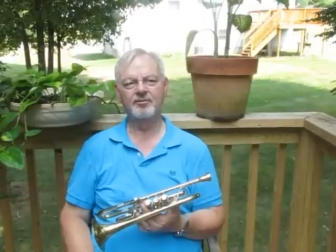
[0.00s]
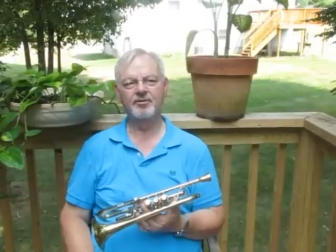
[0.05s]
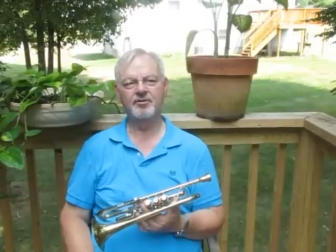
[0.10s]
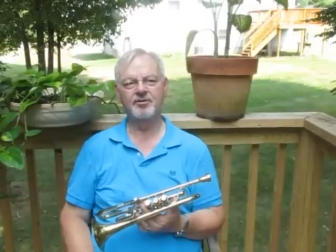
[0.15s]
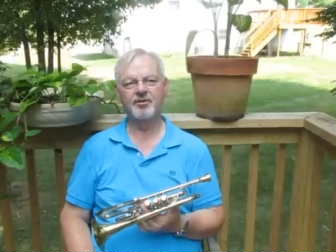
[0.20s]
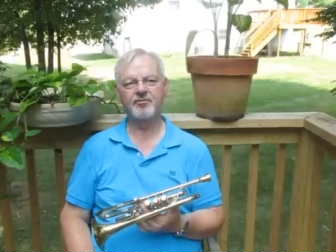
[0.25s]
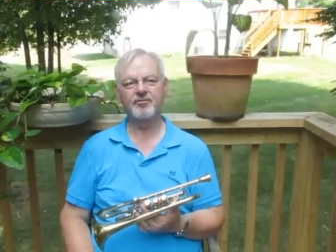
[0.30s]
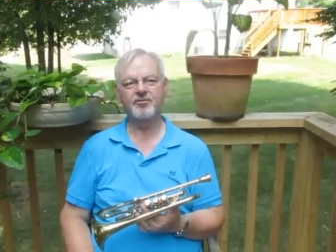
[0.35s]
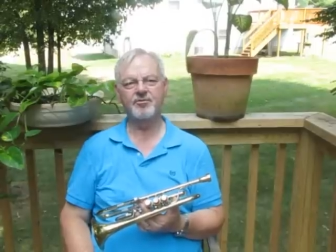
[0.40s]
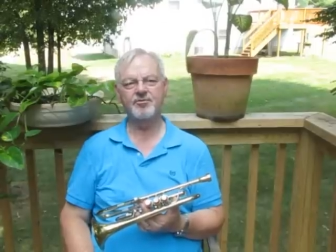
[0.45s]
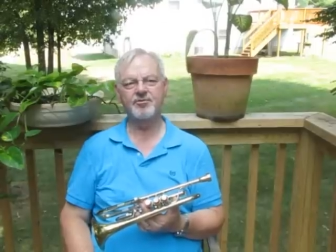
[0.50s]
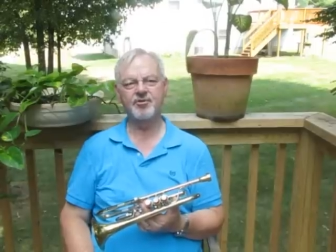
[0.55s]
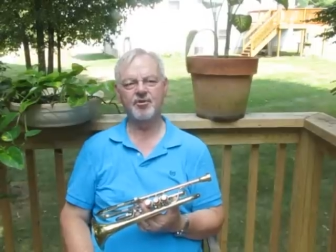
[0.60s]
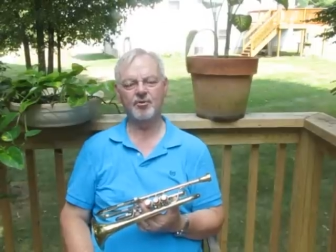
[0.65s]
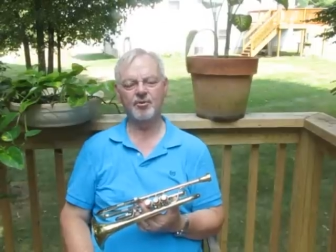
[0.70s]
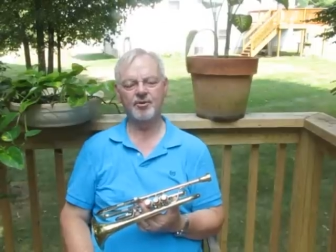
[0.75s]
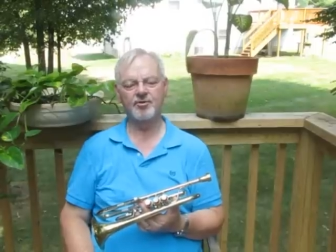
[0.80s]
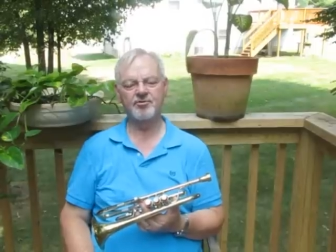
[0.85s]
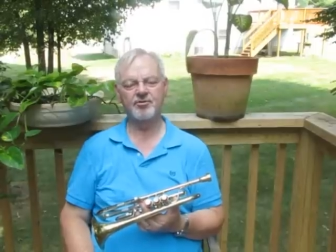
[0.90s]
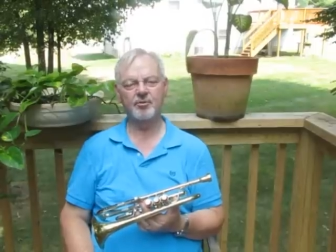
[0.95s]
different
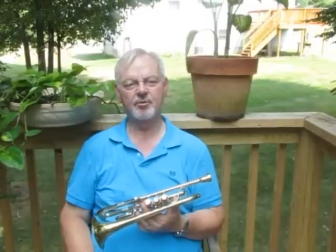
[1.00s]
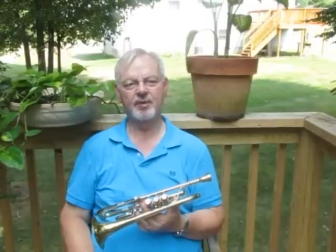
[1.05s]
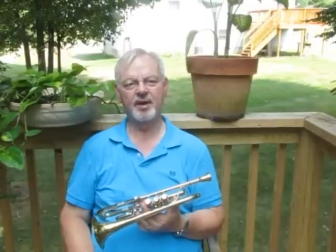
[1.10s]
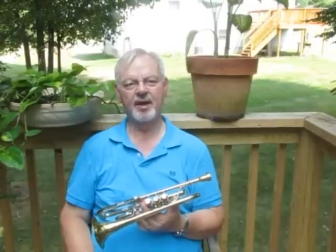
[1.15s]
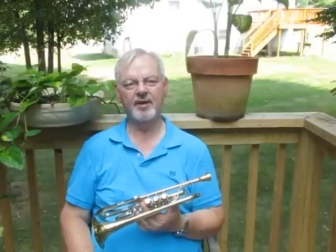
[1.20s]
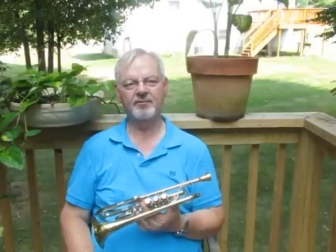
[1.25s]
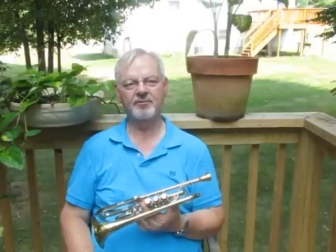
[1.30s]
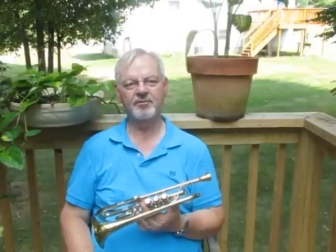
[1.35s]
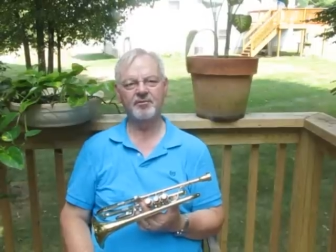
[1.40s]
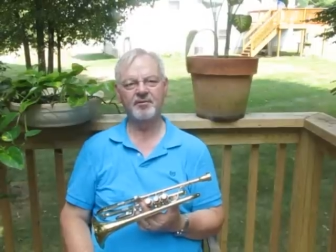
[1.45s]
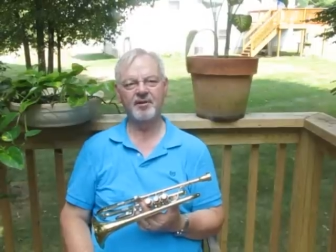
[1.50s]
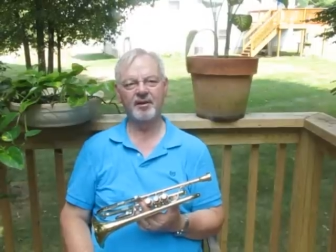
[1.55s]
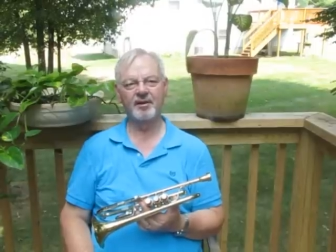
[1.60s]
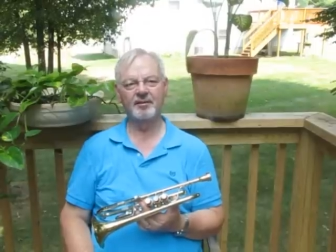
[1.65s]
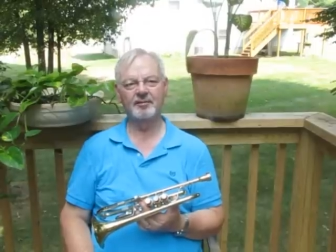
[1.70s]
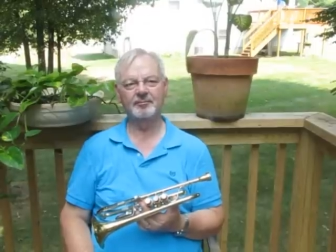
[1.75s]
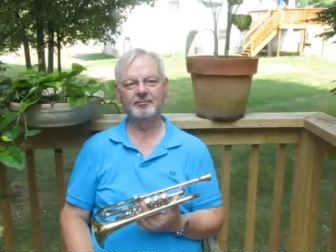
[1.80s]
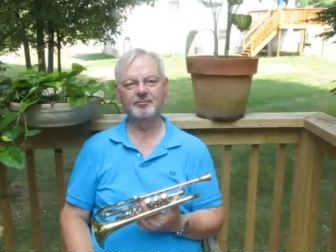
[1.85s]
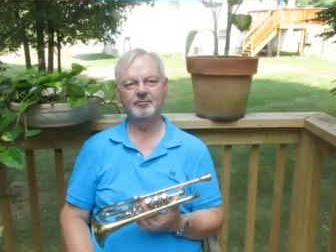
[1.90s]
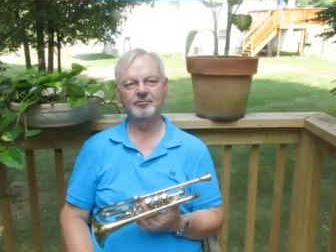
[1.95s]
stories that we have to tell.
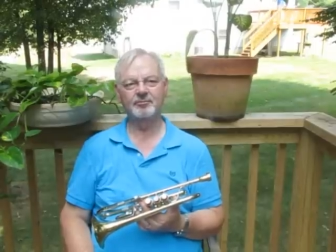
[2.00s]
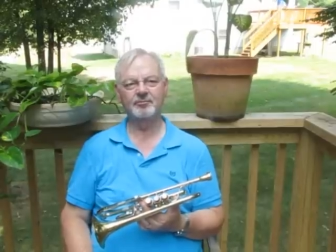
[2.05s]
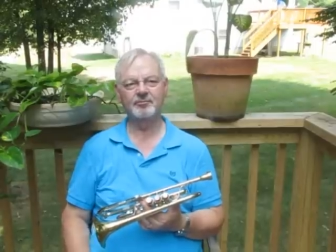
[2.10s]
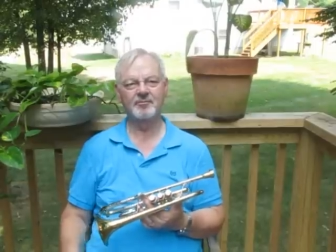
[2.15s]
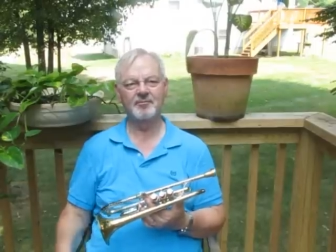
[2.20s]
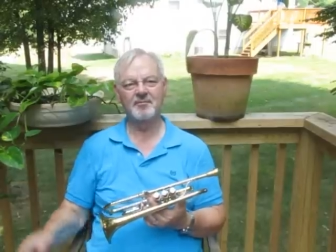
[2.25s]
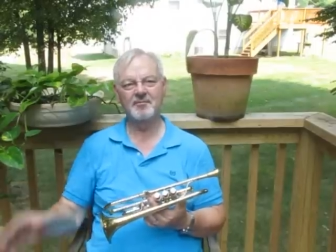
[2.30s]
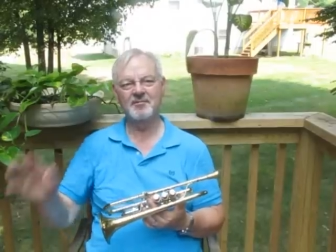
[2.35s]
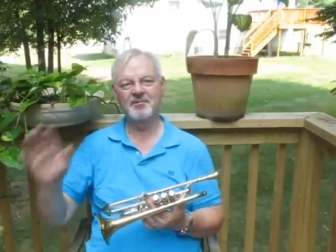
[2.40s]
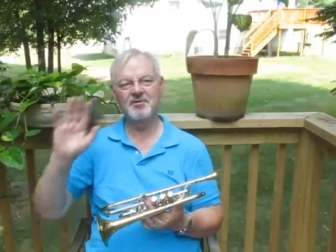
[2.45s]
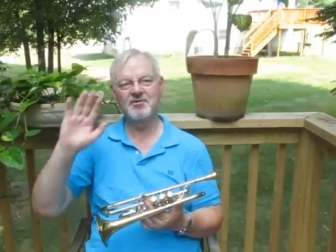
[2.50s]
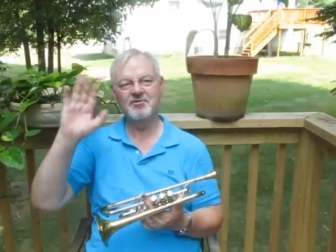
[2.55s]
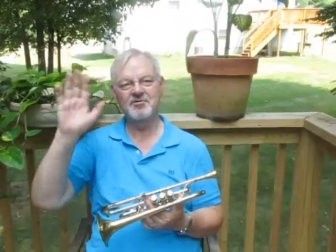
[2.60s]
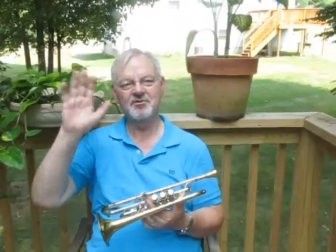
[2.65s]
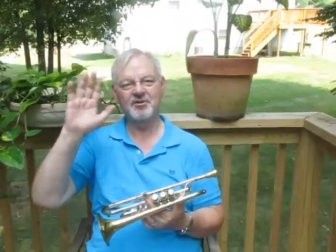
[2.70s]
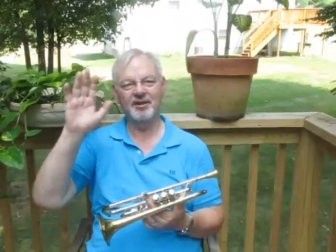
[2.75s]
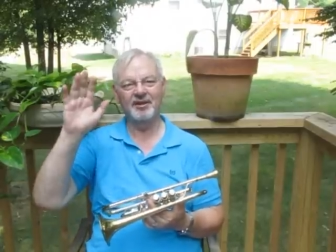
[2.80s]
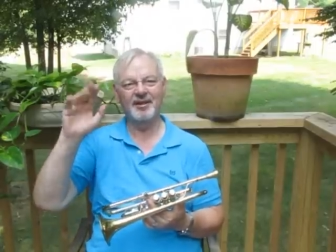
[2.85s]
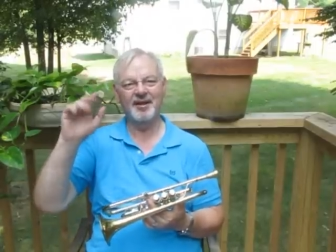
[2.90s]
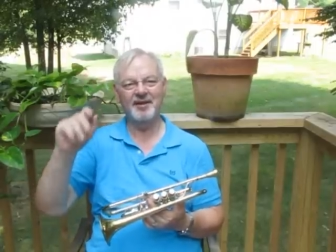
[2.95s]

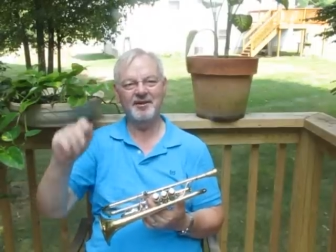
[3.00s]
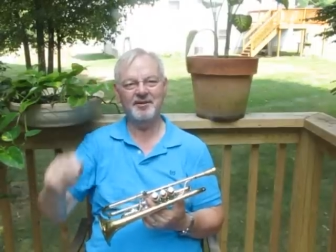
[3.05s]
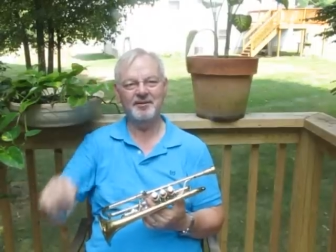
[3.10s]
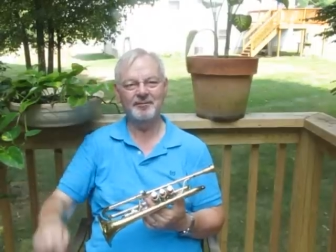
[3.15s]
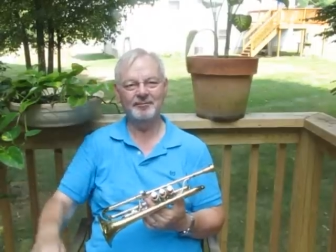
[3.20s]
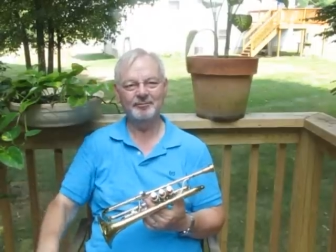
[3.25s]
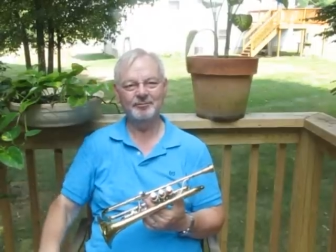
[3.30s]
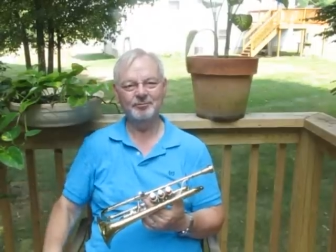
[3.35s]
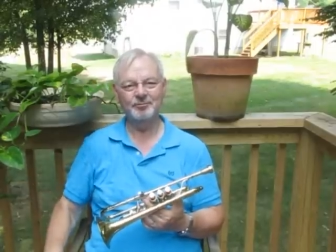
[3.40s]
See you later.